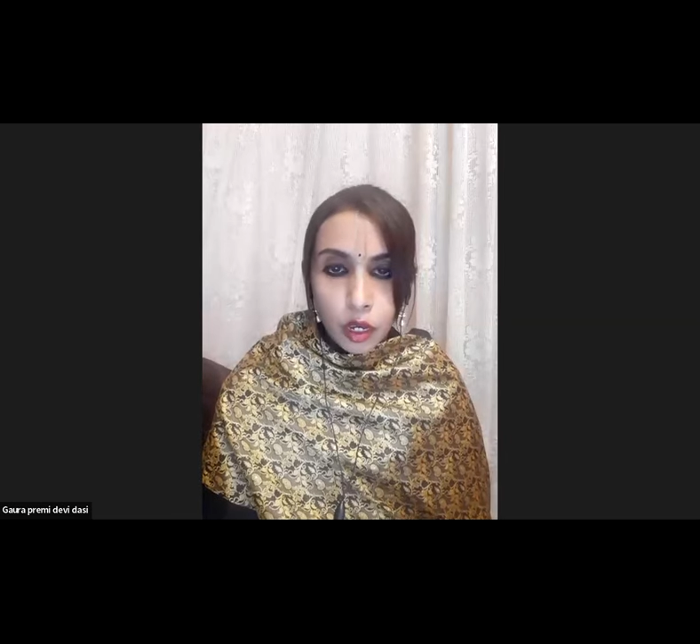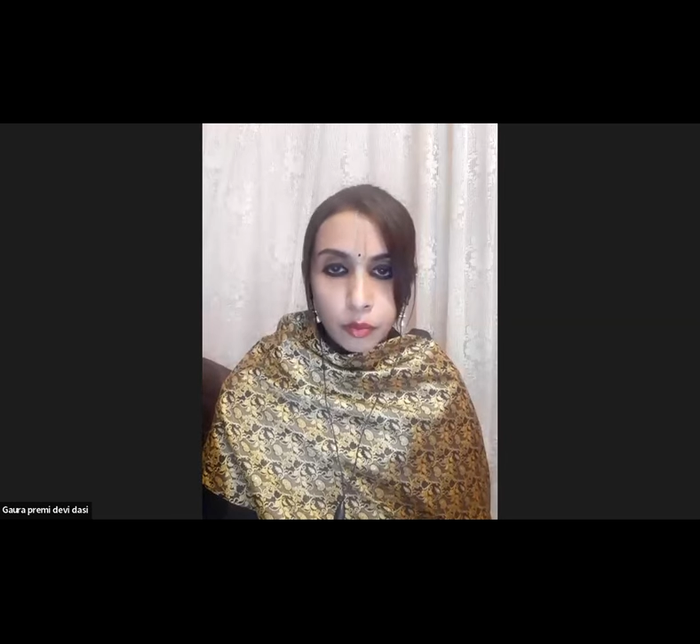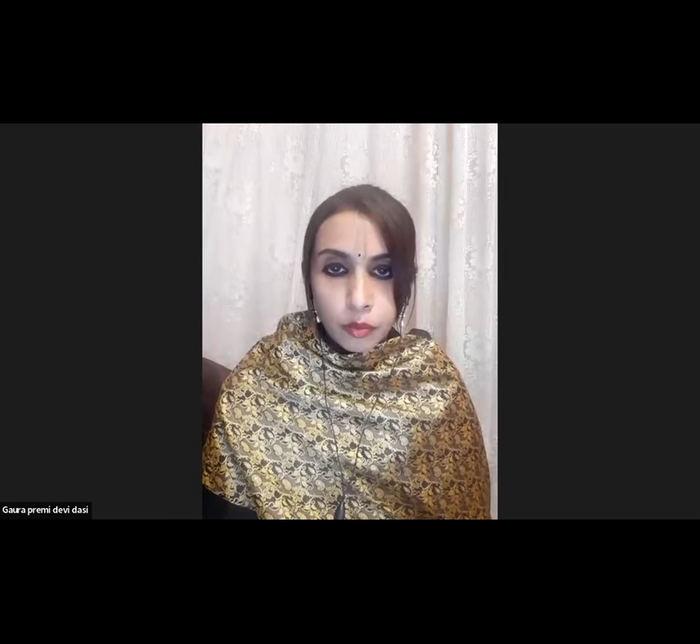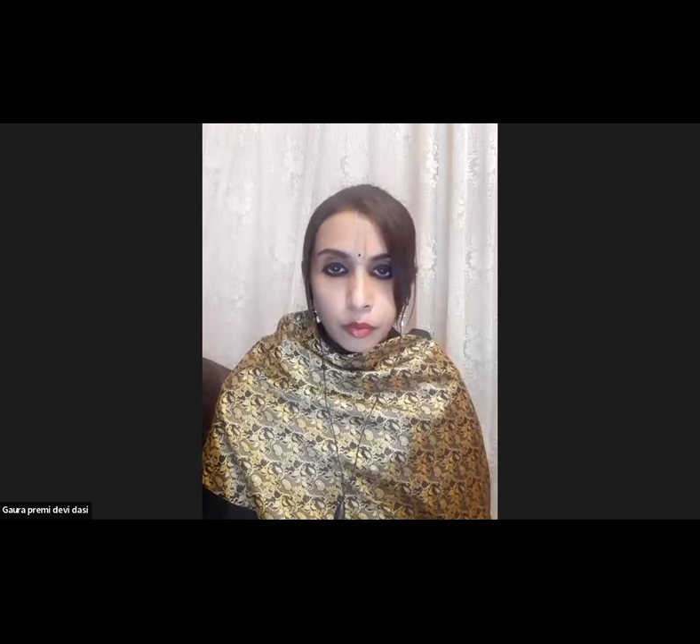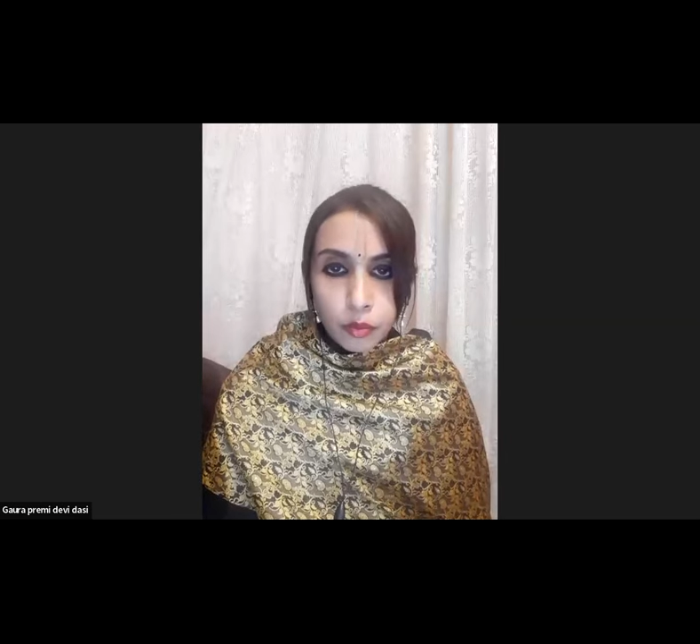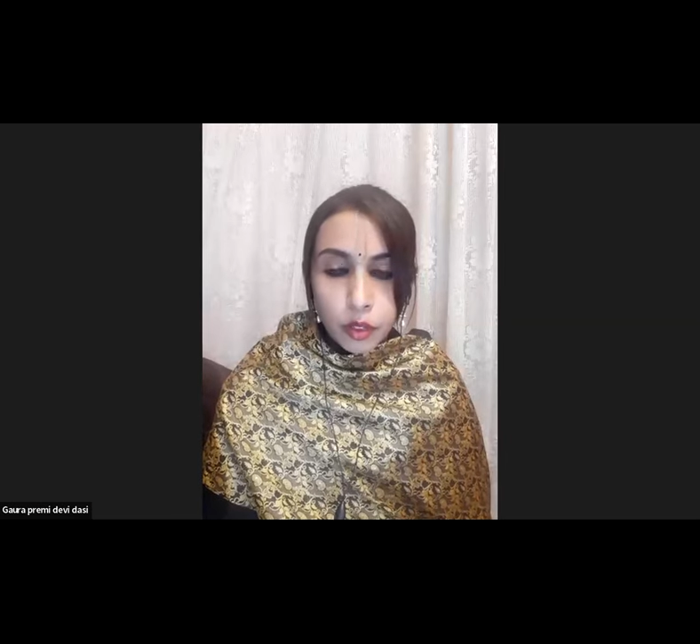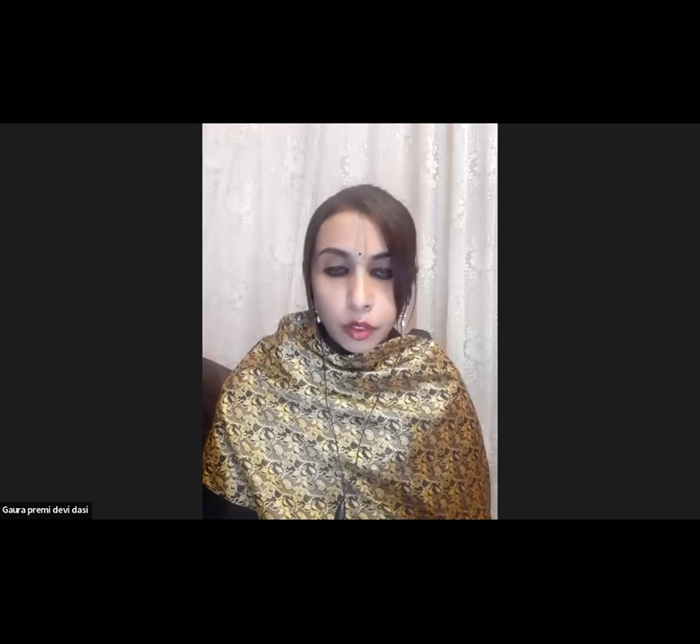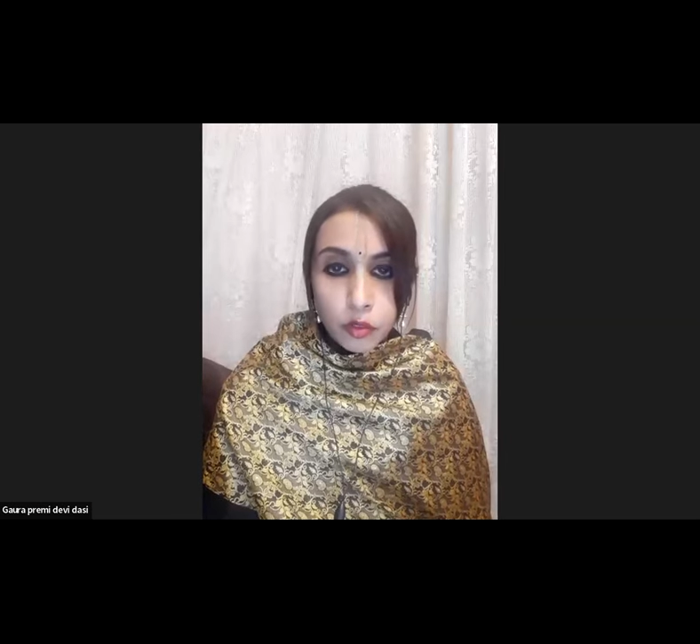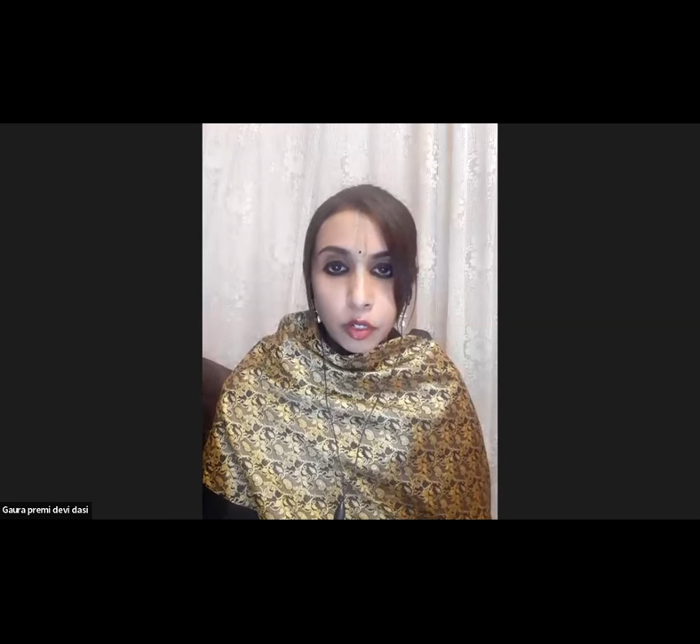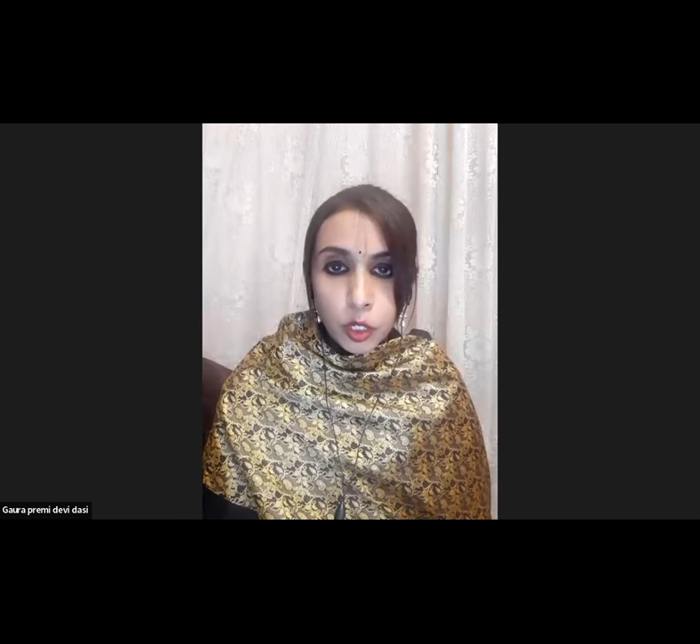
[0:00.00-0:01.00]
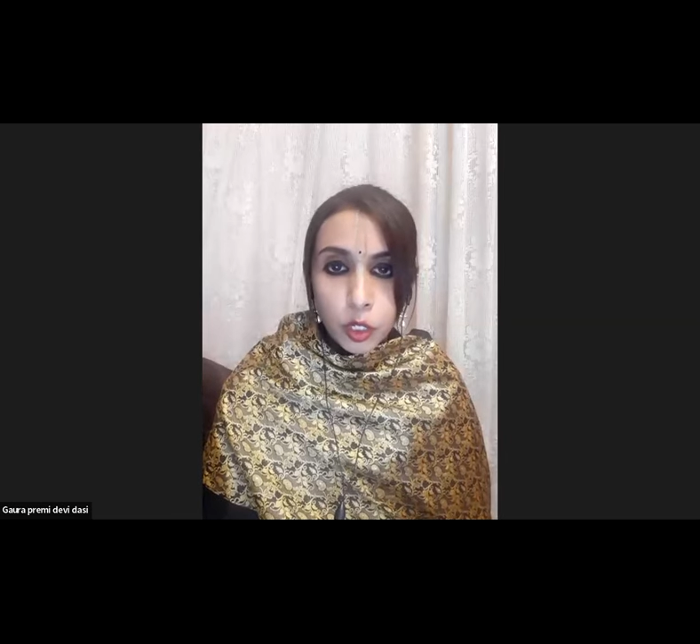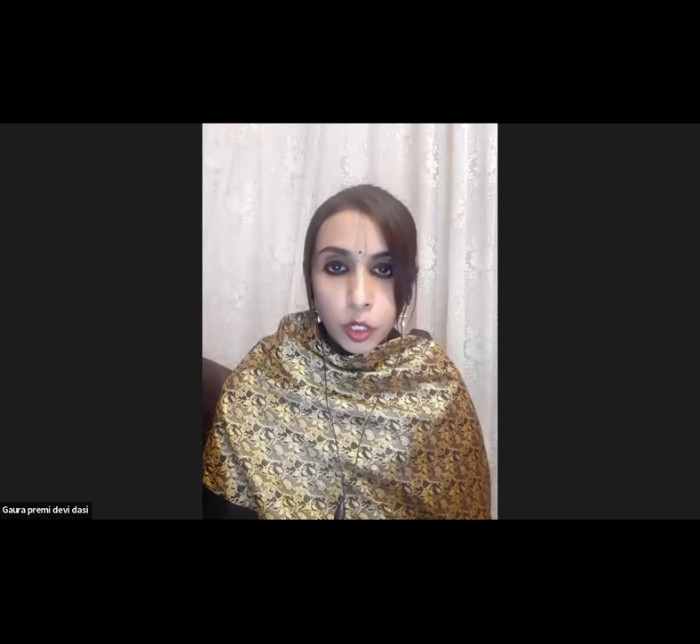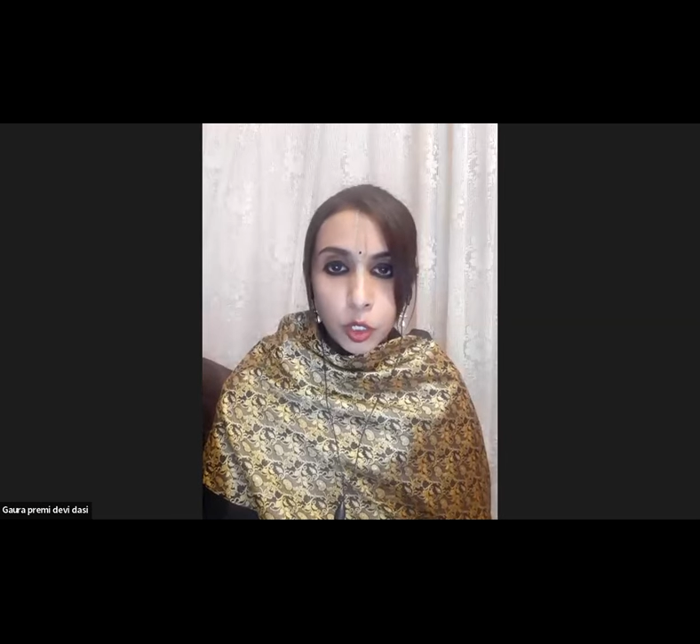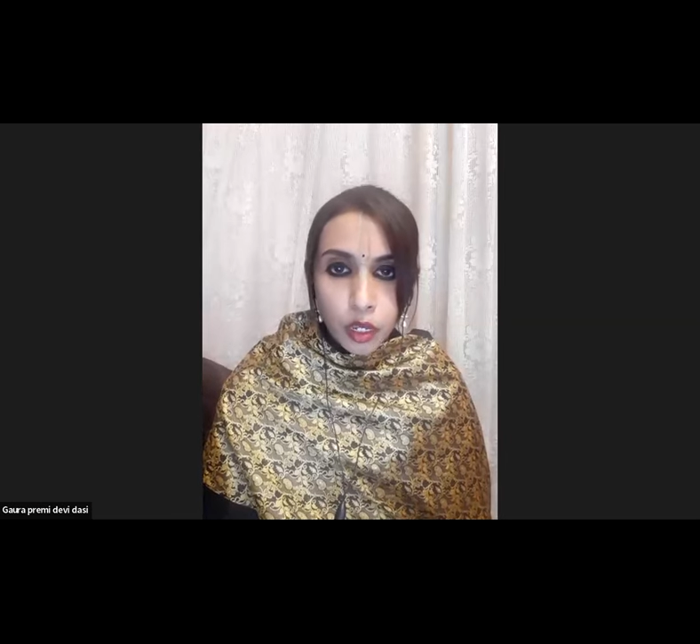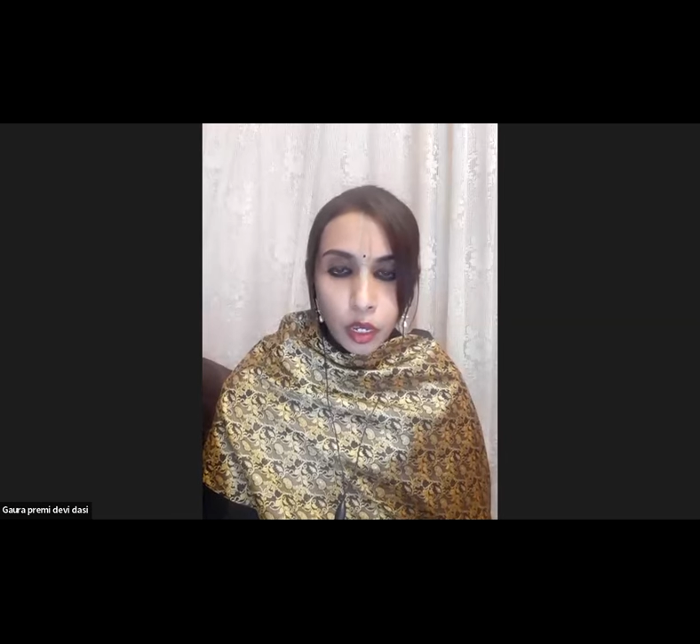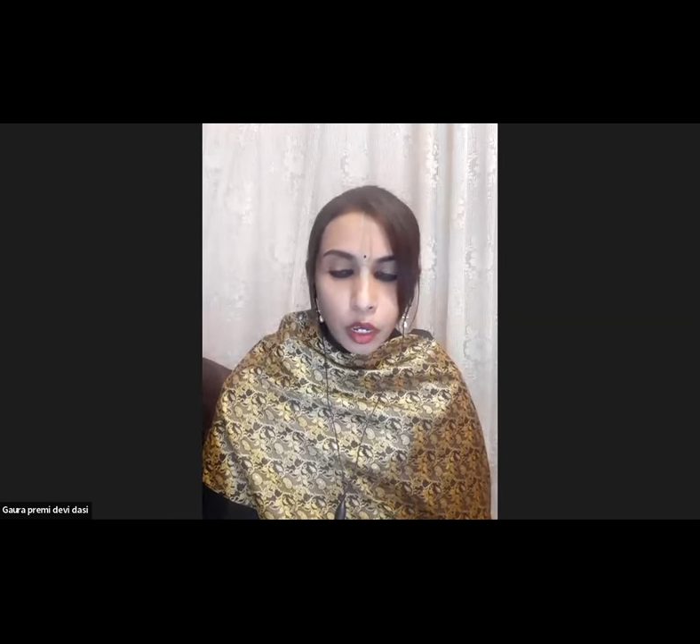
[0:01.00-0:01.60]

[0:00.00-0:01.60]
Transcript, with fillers: um, for this creature.